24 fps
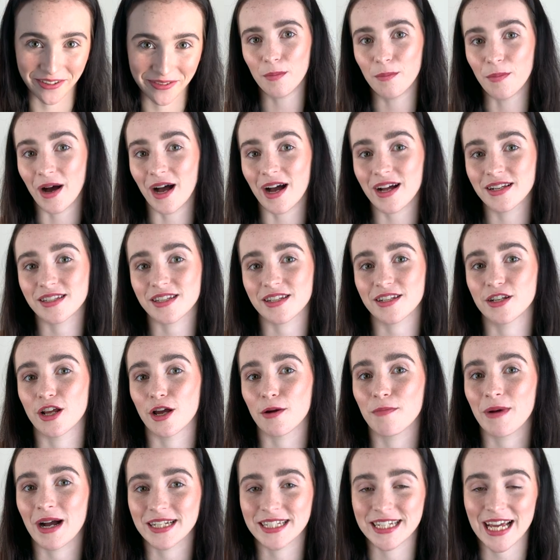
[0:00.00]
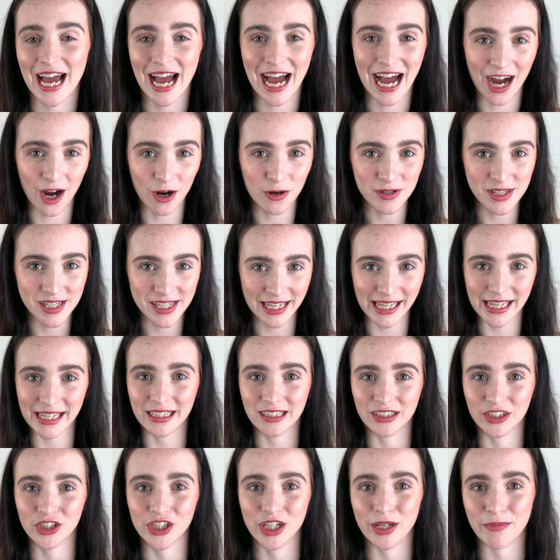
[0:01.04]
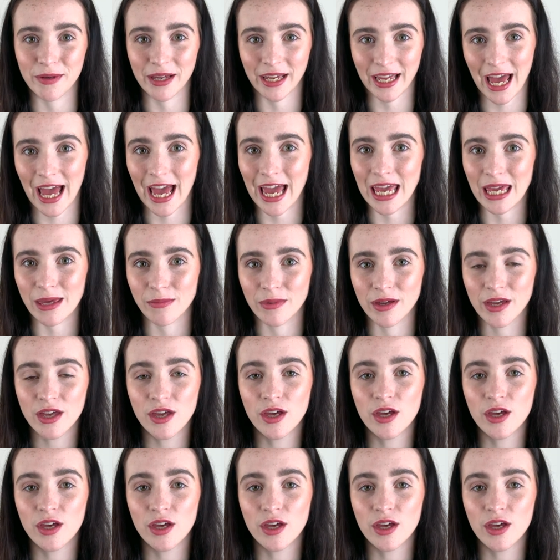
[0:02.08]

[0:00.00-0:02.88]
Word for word: But no matter how skilled she became,